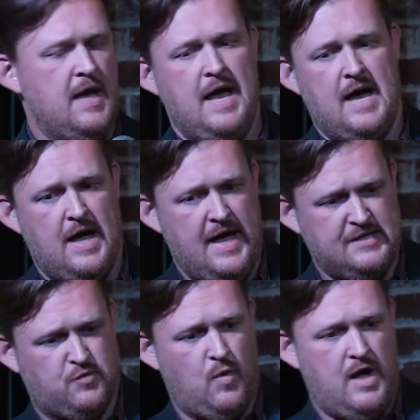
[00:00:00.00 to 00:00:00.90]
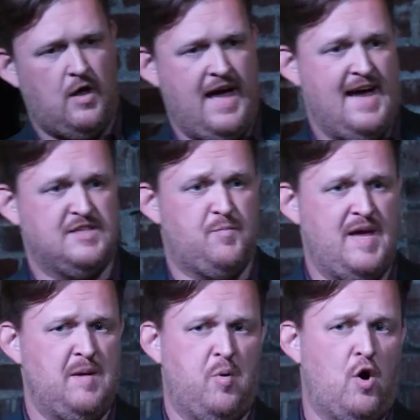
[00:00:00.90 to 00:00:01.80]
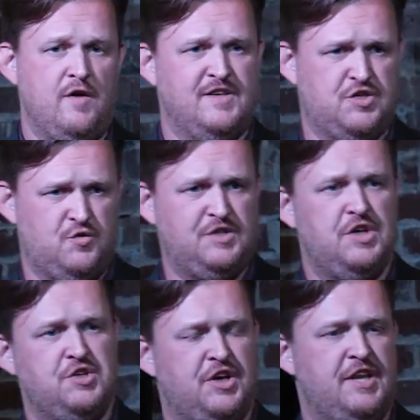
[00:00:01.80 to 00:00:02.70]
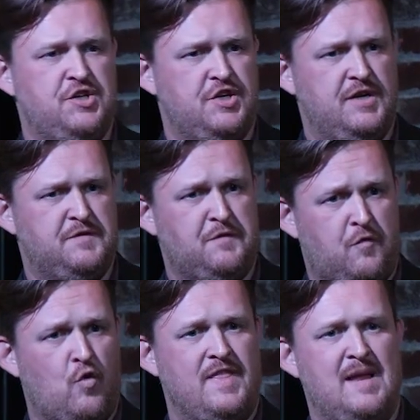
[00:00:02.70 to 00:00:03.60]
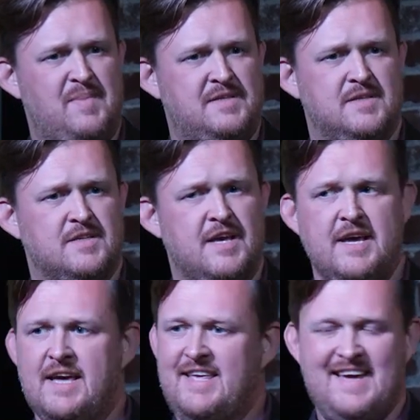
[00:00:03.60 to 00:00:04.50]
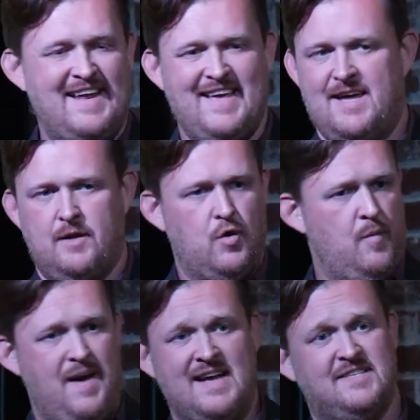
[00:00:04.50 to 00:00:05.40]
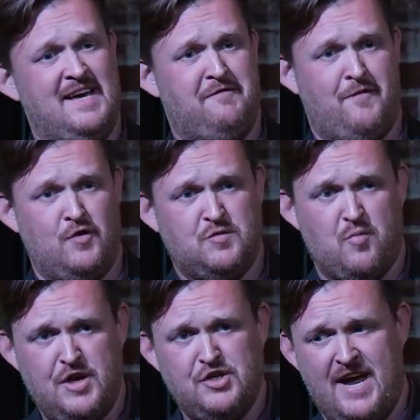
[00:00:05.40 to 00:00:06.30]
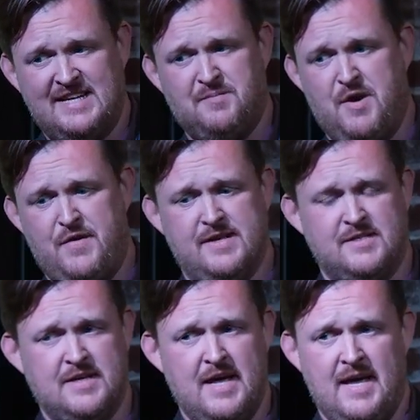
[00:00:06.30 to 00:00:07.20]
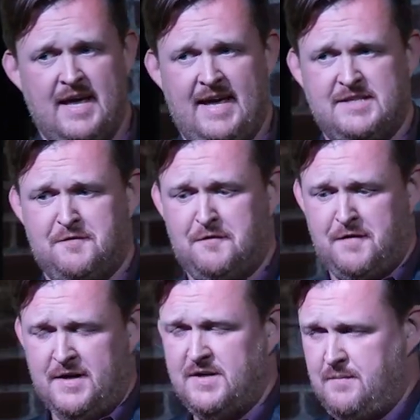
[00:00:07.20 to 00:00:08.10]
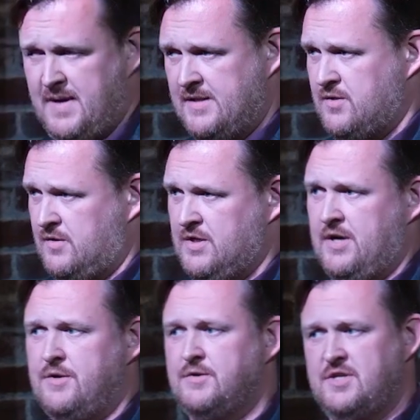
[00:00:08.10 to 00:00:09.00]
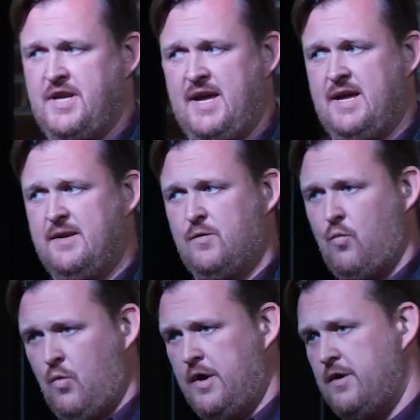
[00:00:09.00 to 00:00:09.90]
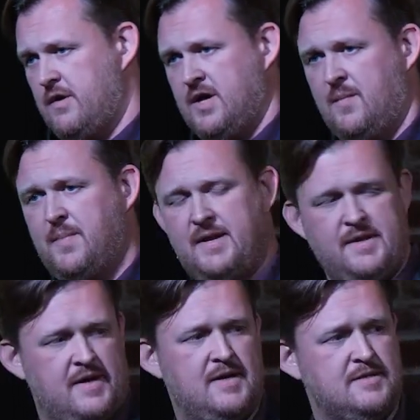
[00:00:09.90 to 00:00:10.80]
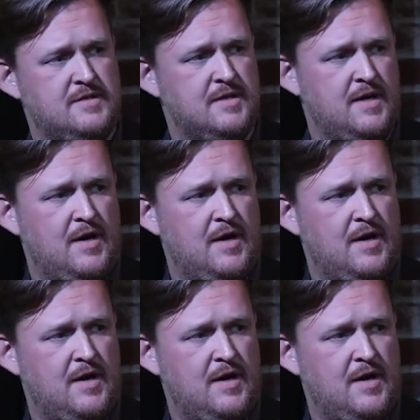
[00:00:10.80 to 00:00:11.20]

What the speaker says: as well as being part of the strategic initiatives for that business. Yet again, going back to that first breach I experienced, it's fundamental to understand what your company does,